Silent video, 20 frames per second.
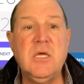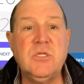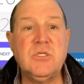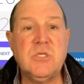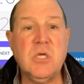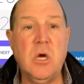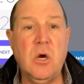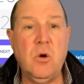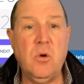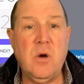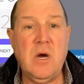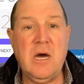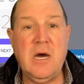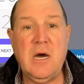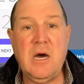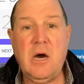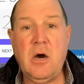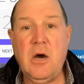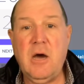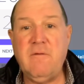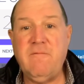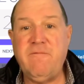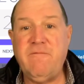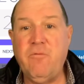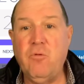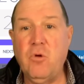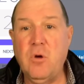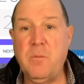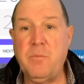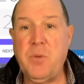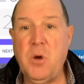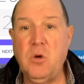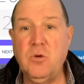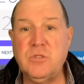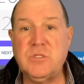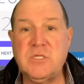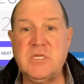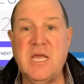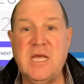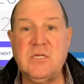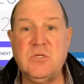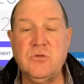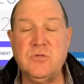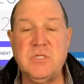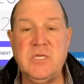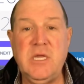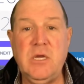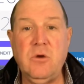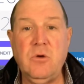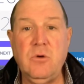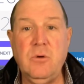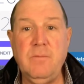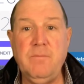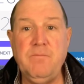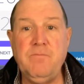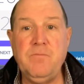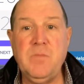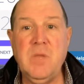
So I'll have 4 post schedules here.